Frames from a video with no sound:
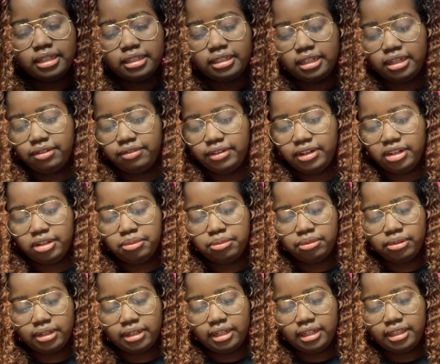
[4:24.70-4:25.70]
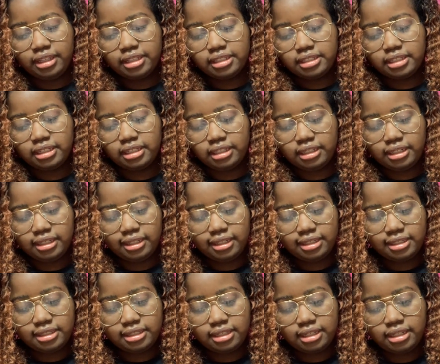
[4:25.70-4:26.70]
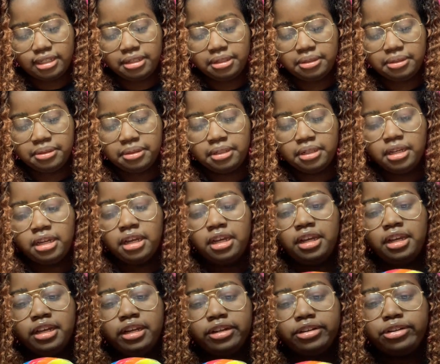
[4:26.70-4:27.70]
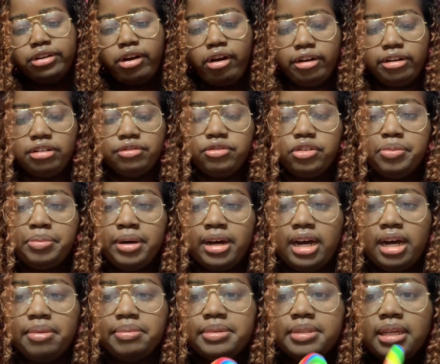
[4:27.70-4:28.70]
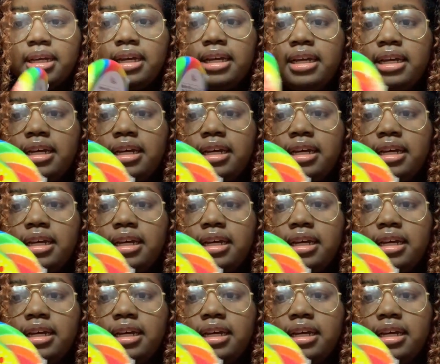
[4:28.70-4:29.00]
Yeah, very pretty. This is Carnival Pops